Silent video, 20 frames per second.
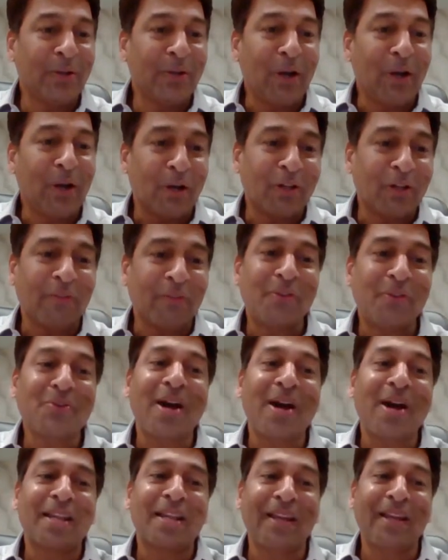So a lot of
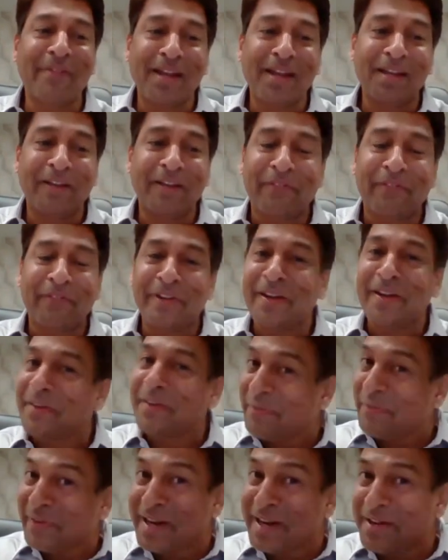you are giving
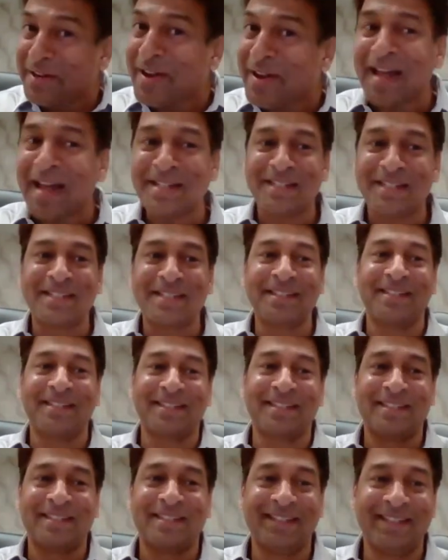different
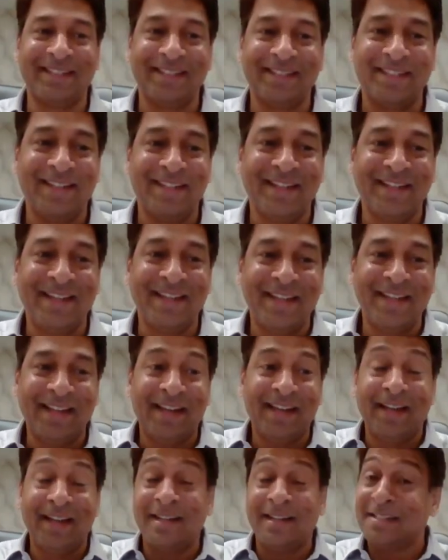answers.
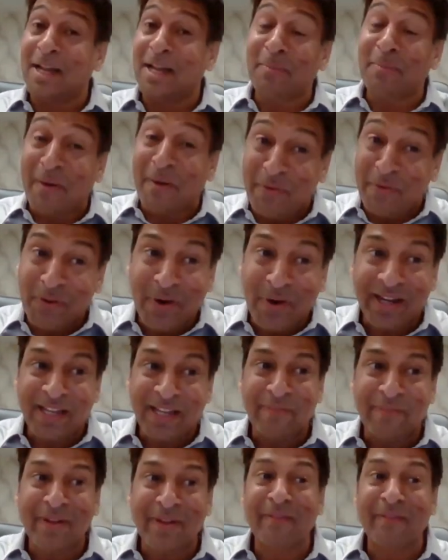Some of you are
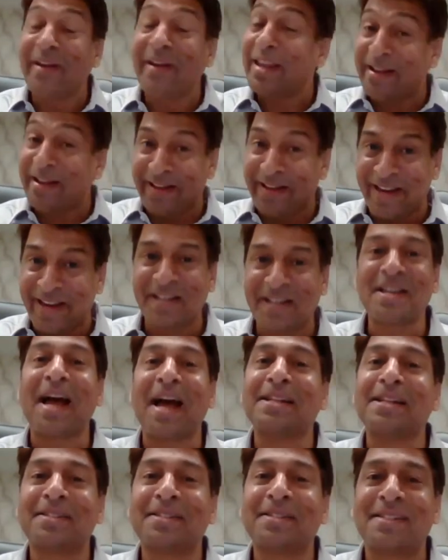giving very correct
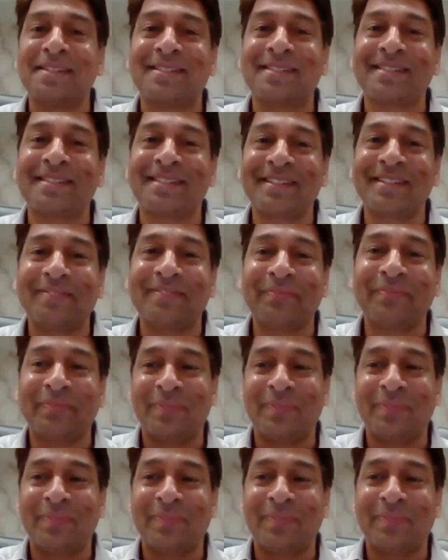answers.